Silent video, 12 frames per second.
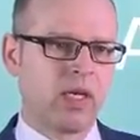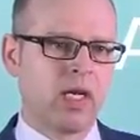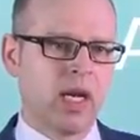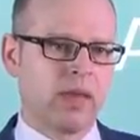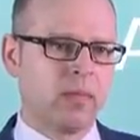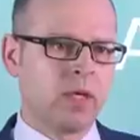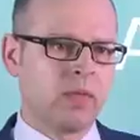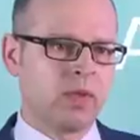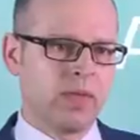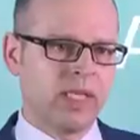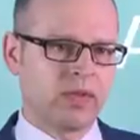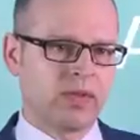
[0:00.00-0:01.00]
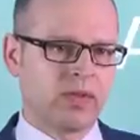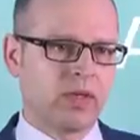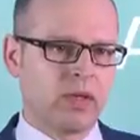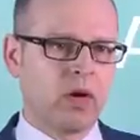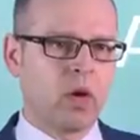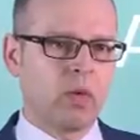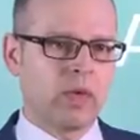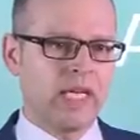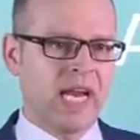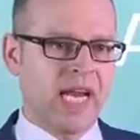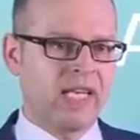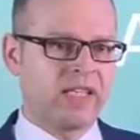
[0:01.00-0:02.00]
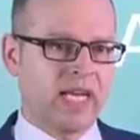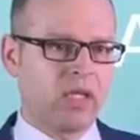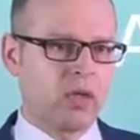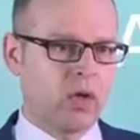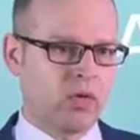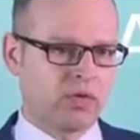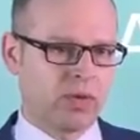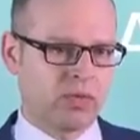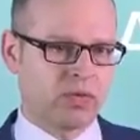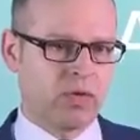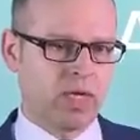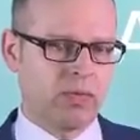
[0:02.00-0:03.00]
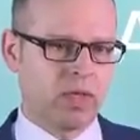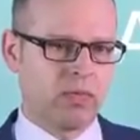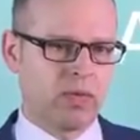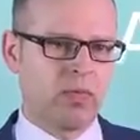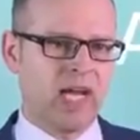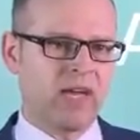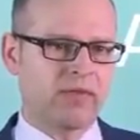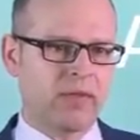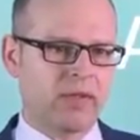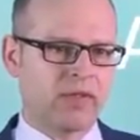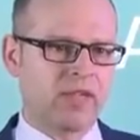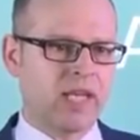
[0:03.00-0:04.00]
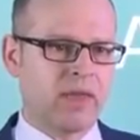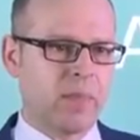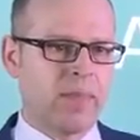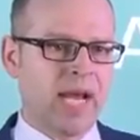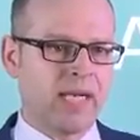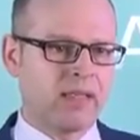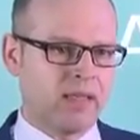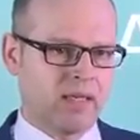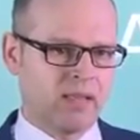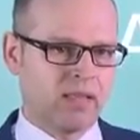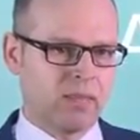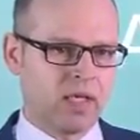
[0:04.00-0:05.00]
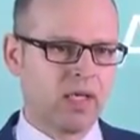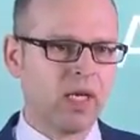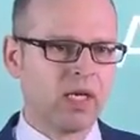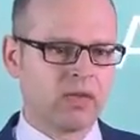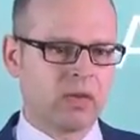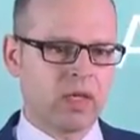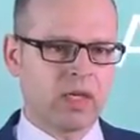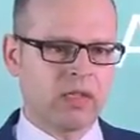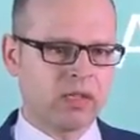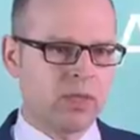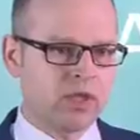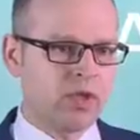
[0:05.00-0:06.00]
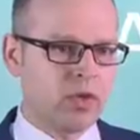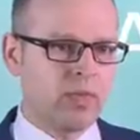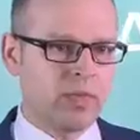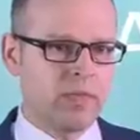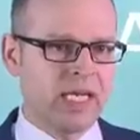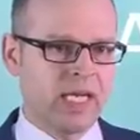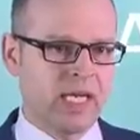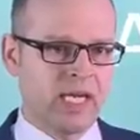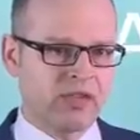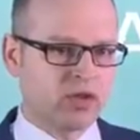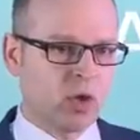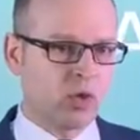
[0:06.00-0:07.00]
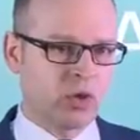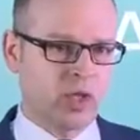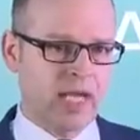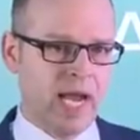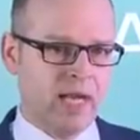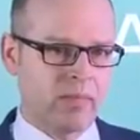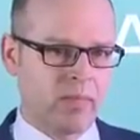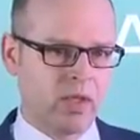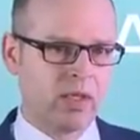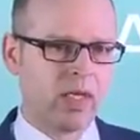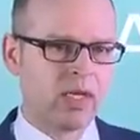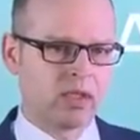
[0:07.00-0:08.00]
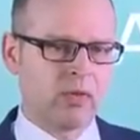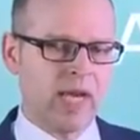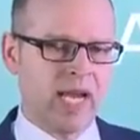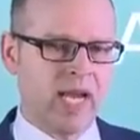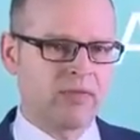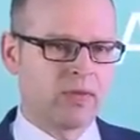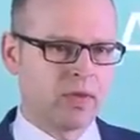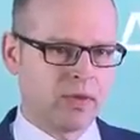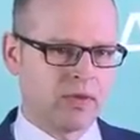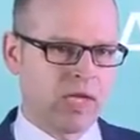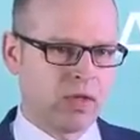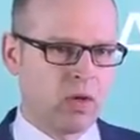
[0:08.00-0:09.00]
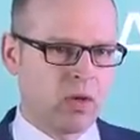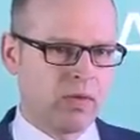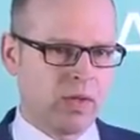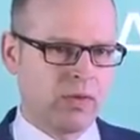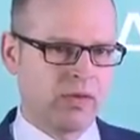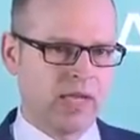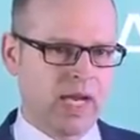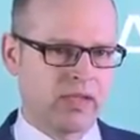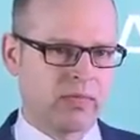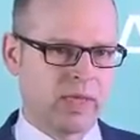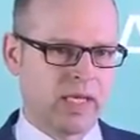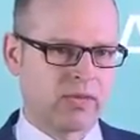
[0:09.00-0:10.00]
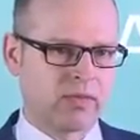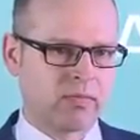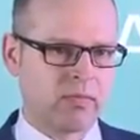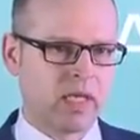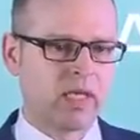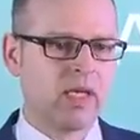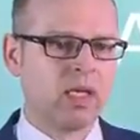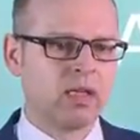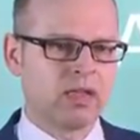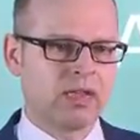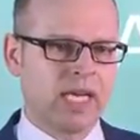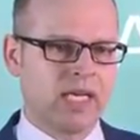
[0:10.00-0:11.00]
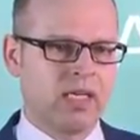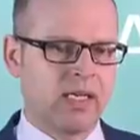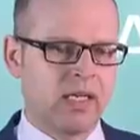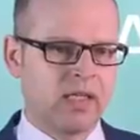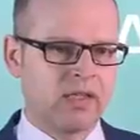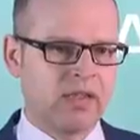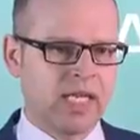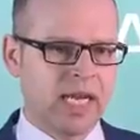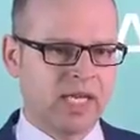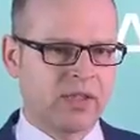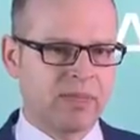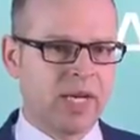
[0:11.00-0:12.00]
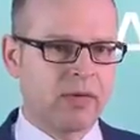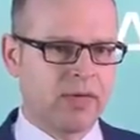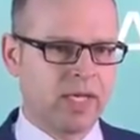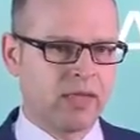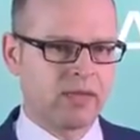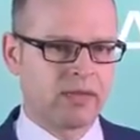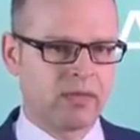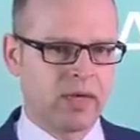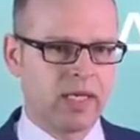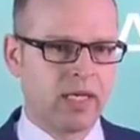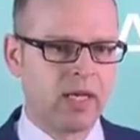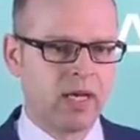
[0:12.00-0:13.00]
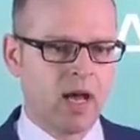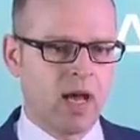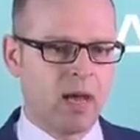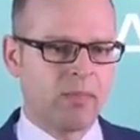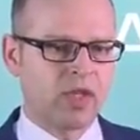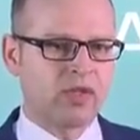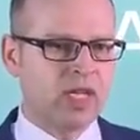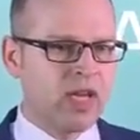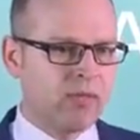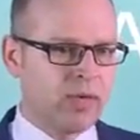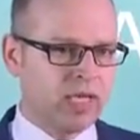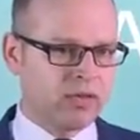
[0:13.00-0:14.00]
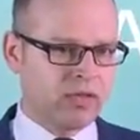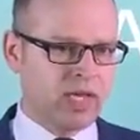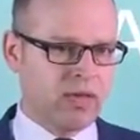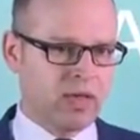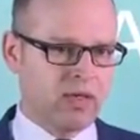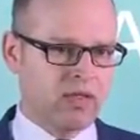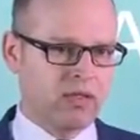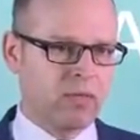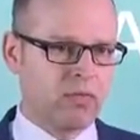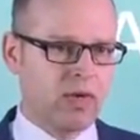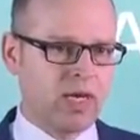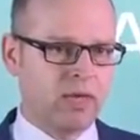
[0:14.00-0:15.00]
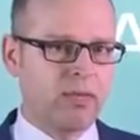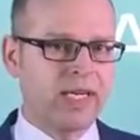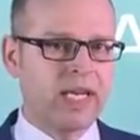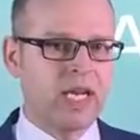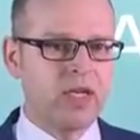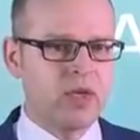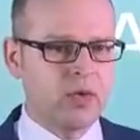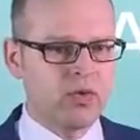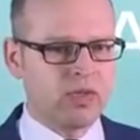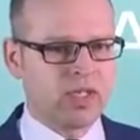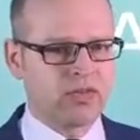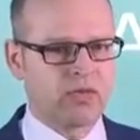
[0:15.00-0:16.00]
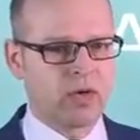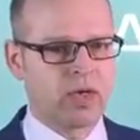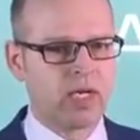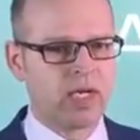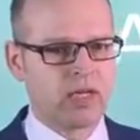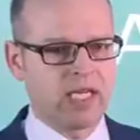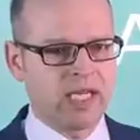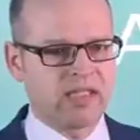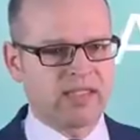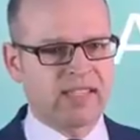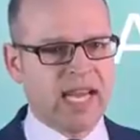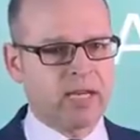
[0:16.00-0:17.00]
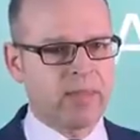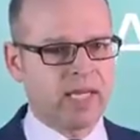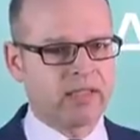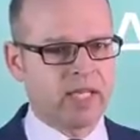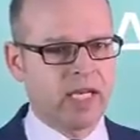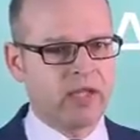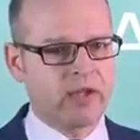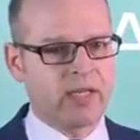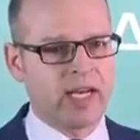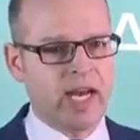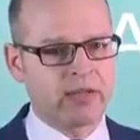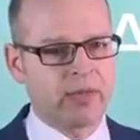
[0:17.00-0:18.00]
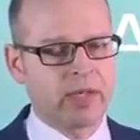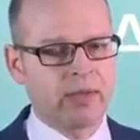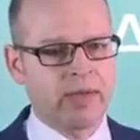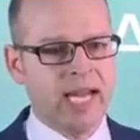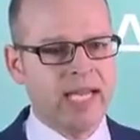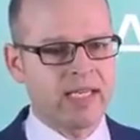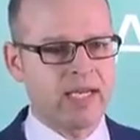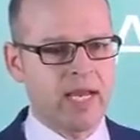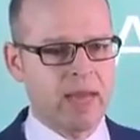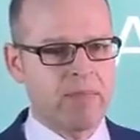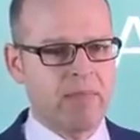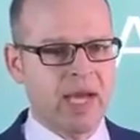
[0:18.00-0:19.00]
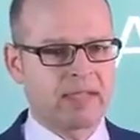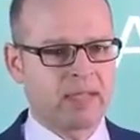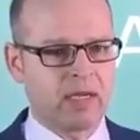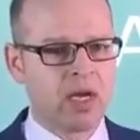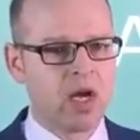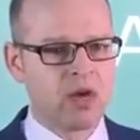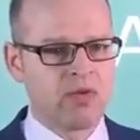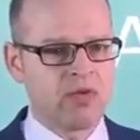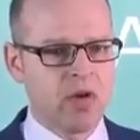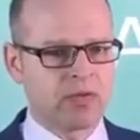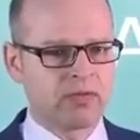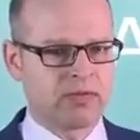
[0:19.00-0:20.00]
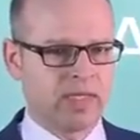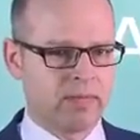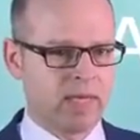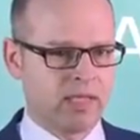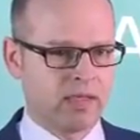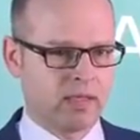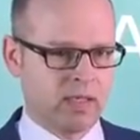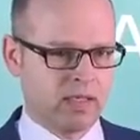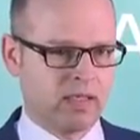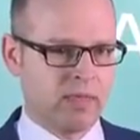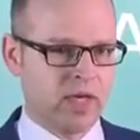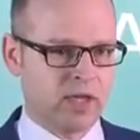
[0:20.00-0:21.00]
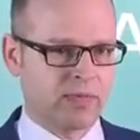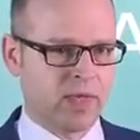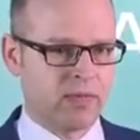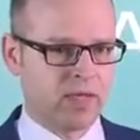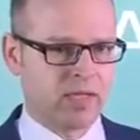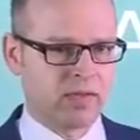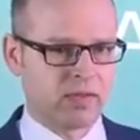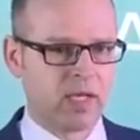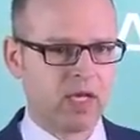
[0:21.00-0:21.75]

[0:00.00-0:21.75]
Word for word: At the moment, we consider only a telco subscriber, but we have to understand the pan-customer. So the customer is a human being, a social animal. So we have to understand all those aspects, right? The second is the experience, right? Um, because if we understand the customer right, we can use this for the segmentation and actually creating a better, non-fragmented customer experience.